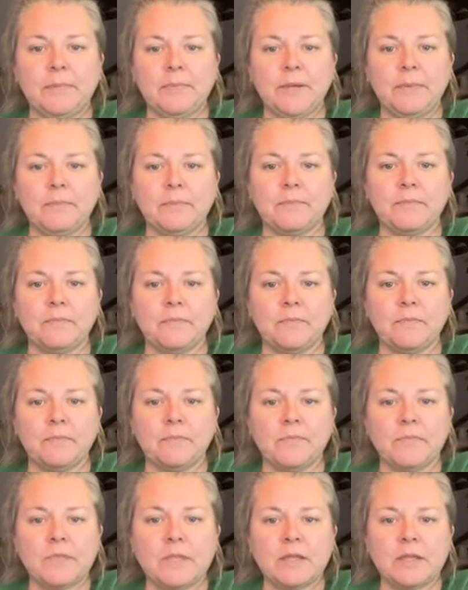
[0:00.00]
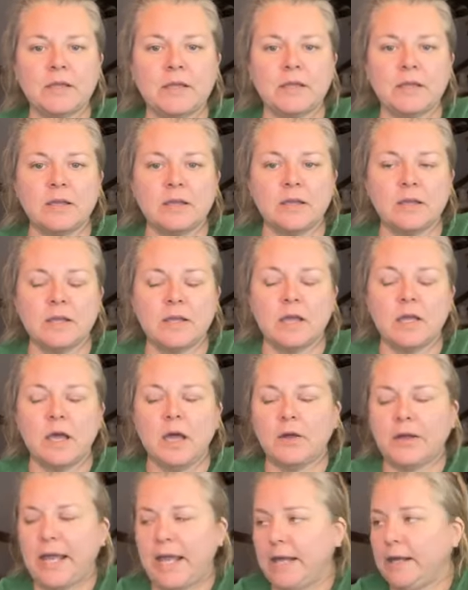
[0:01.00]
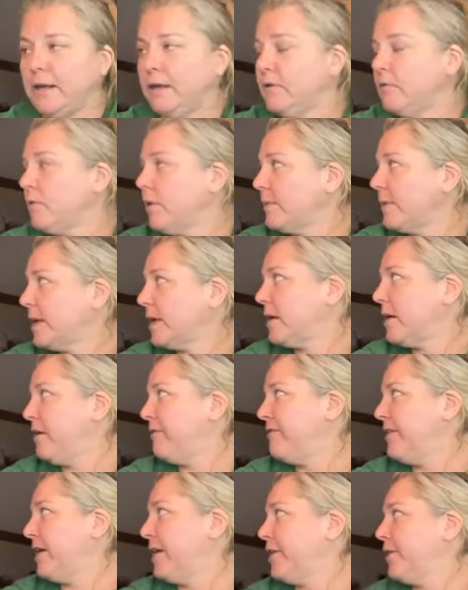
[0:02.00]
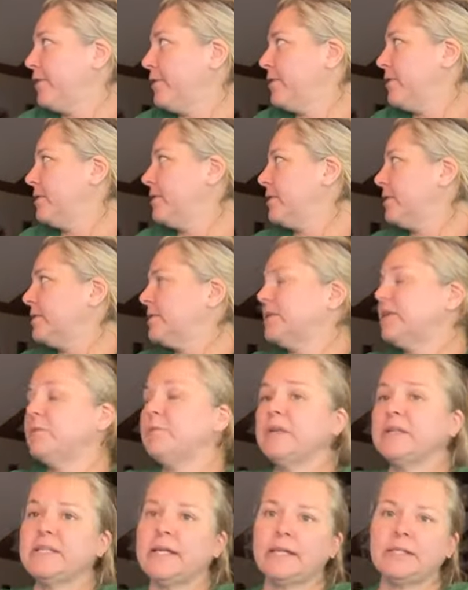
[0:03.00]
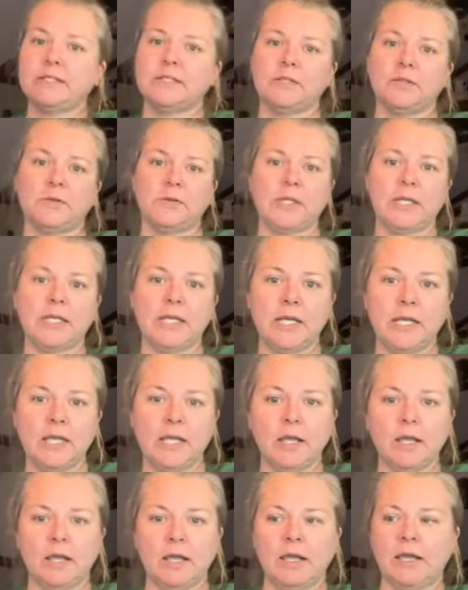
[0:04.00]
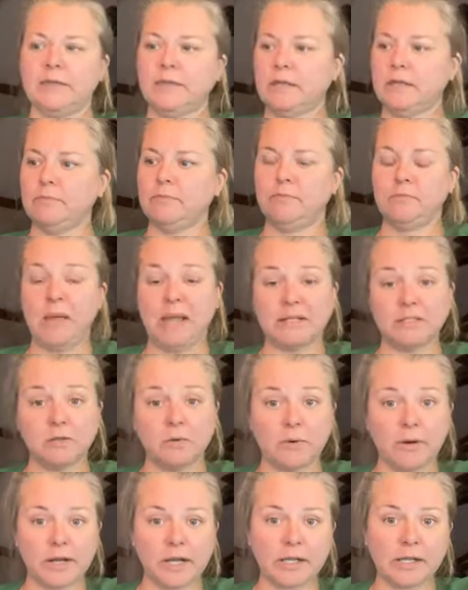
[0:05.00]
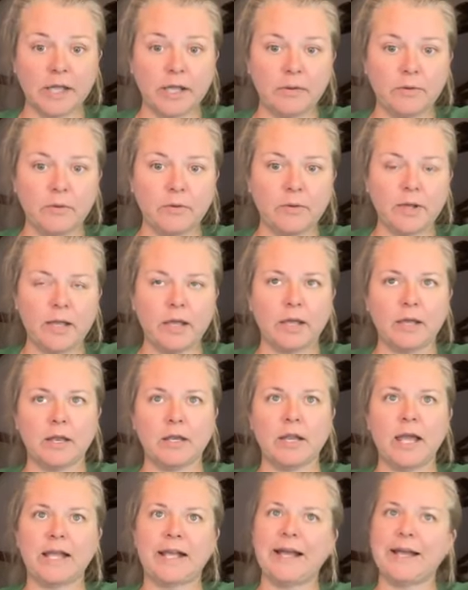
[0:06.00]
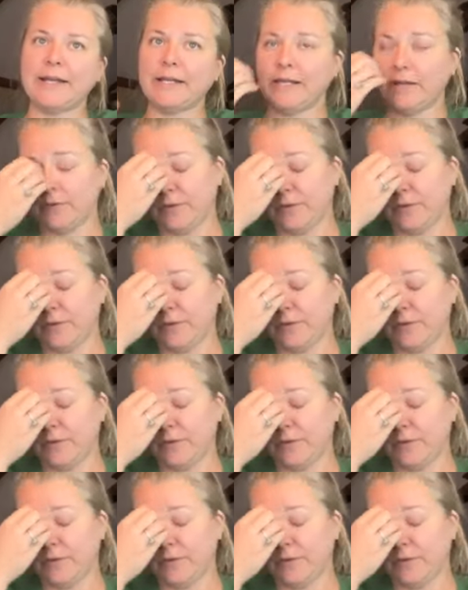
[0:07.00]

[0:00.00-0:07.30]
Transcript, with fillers: Yep. Okay, well, I'm going to get off of here. Go see what Big Daddy's doing. And then back to work I go. And I got to